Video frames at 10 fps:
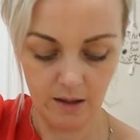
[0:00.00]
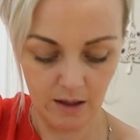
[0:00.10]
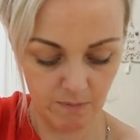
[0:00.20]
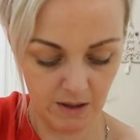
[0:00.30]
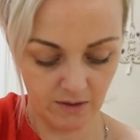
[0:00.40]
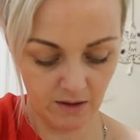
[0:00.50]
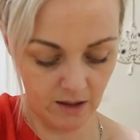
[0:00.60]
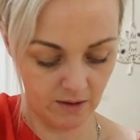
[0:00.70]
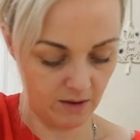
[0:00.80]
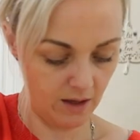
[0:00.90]
and basically
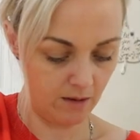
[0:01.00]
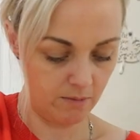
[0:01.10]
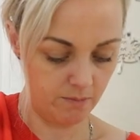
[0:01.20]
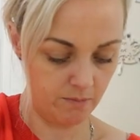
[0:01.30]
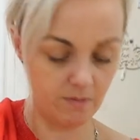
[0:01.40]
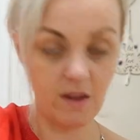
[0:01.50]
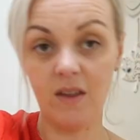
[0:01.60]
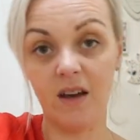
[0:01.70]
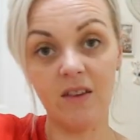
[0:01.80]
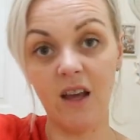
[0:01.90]
that's it. And
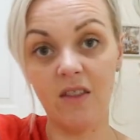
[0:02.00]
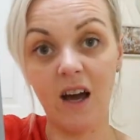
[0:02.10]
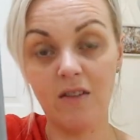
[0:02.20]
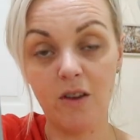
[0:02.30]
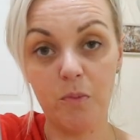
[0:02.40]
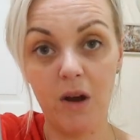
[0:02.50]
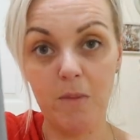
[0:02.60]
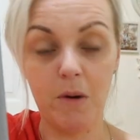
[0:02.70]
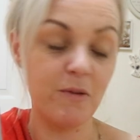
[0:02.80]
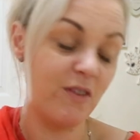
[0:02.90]
that's it. That is a
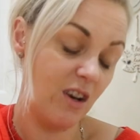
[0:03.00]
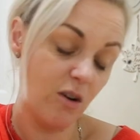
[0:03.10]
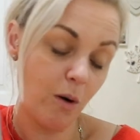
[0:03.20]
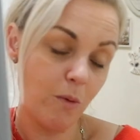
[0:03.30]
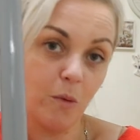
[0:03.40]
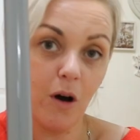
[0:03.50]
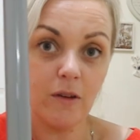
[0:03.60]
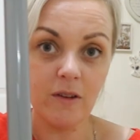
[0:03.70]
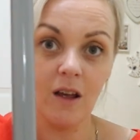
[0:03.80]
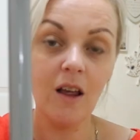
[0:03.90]
spray mop. If you didn't know what one
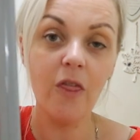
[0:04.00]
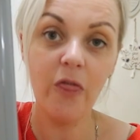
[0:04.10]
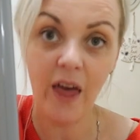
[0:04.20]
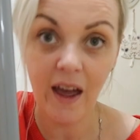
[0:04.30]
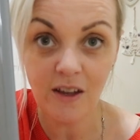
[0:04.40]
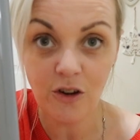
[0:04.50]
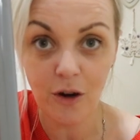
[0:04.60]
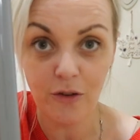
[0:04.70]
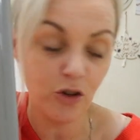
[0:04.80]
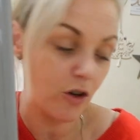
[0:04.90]
was, there you go.
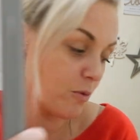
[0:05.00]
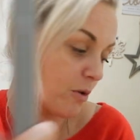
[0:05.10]
I've shown